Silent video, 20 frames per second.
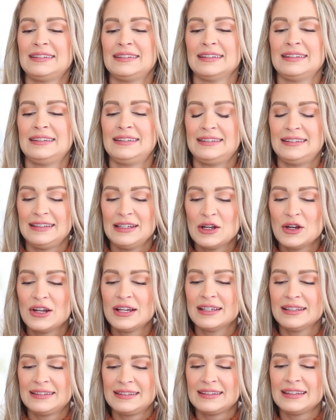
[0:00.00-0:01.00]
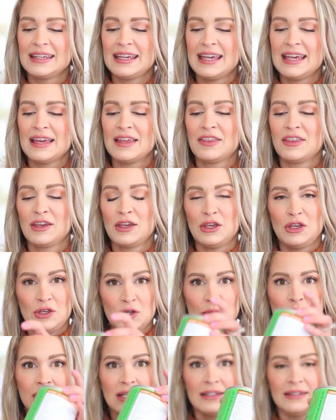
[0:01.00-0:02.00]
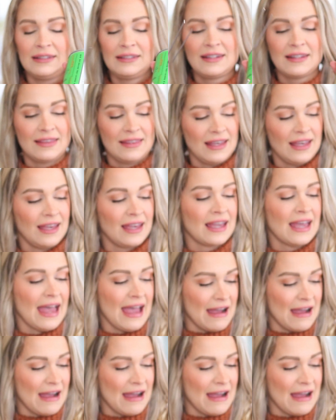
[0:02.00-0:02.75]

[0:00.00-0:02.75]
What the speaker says: seriously the cutest thing